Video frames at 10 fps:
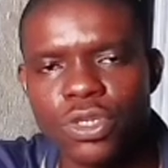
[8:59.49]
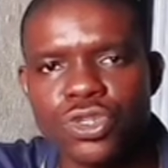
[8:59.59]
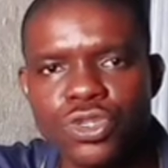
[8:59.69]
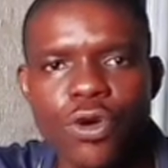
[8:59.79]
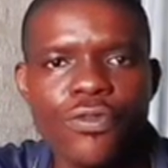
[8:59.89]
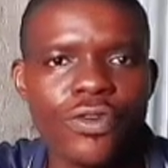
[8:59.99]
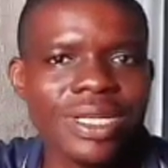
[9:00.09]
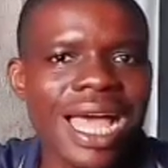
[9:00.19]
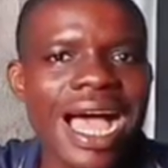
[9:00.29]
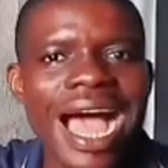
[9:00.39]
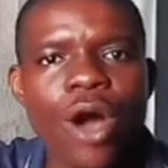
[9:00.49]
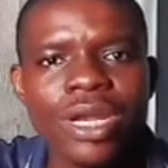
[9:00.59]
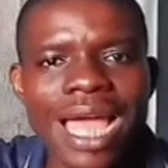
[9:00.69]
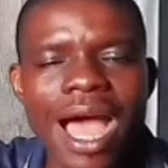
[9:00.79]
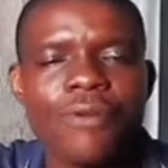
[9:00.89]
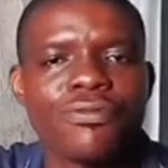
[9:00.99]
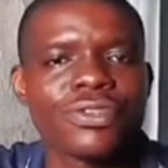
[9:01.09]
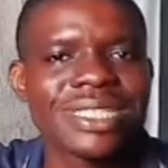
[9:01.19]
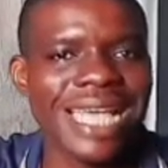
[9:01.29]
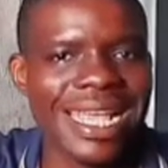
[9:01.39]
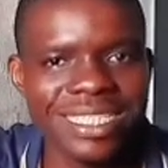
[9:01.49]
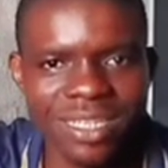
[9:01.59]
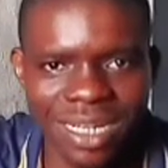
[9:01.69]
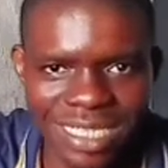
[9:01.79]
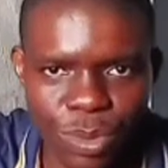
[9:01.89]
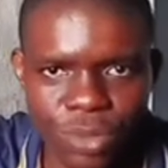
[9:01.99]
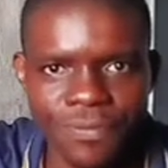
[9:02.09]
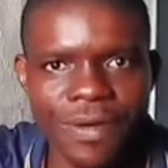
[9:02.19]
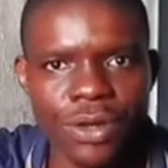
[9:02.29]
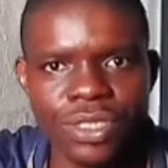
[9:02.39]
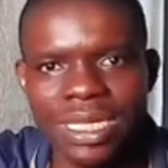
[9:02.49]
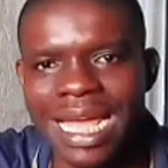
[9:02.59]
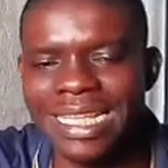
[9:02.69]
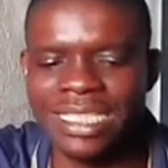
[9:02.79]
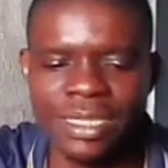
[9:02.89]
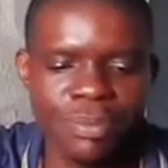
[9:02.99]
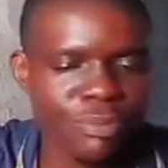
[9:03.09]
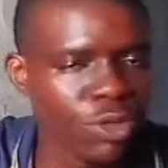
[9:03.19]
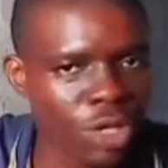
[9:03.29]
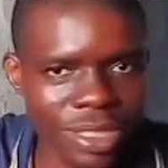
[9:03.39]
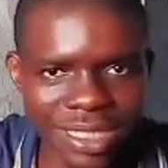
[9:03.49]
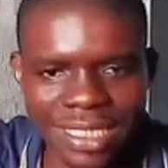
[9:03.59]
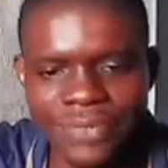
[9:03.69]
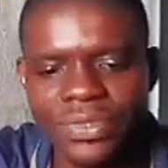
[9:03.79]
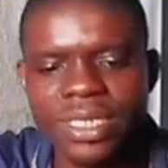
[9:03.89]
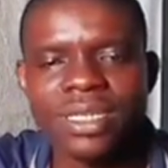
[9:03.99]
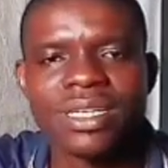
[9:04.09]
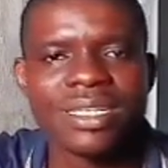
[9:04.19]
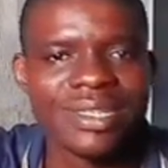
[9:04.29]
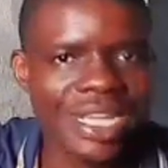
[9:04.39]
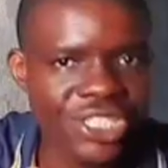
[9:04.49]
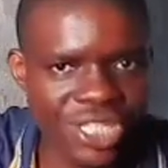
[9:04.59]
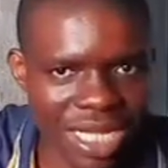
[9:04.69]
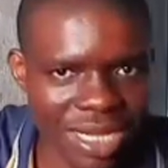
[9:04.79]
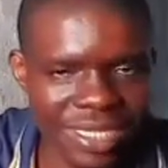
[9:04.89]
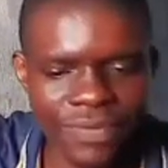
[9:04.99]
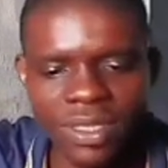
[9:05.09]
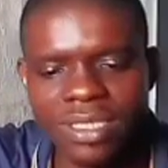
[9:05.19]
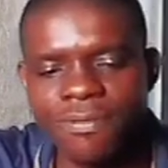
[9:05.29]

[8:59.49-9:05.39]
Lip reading: So for now, I only have for science related faculty like the nursing, the engineering,